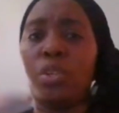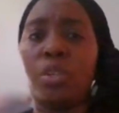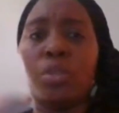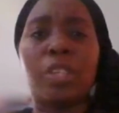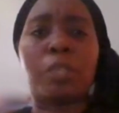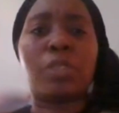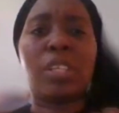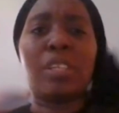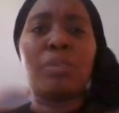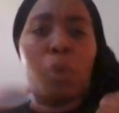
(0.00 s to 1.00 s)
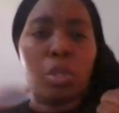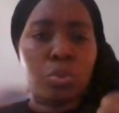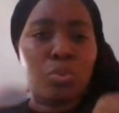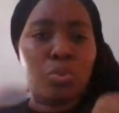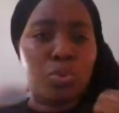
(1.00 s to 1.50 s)
you know, especially what
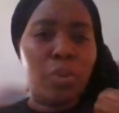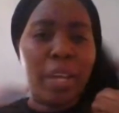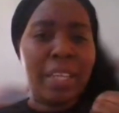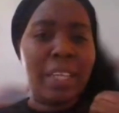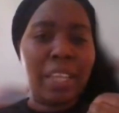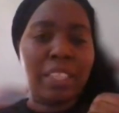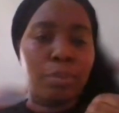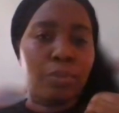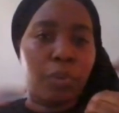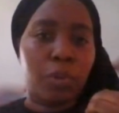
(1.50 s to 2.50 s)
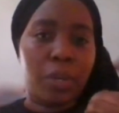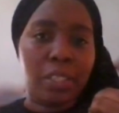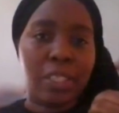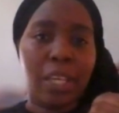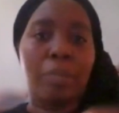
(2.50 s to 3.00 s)
to do a night before your
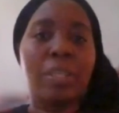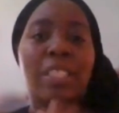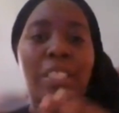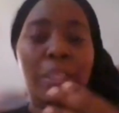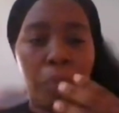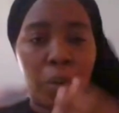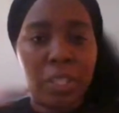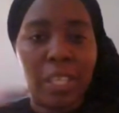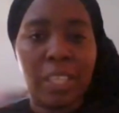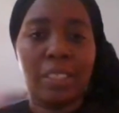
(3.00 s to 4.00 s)
exam. It is important,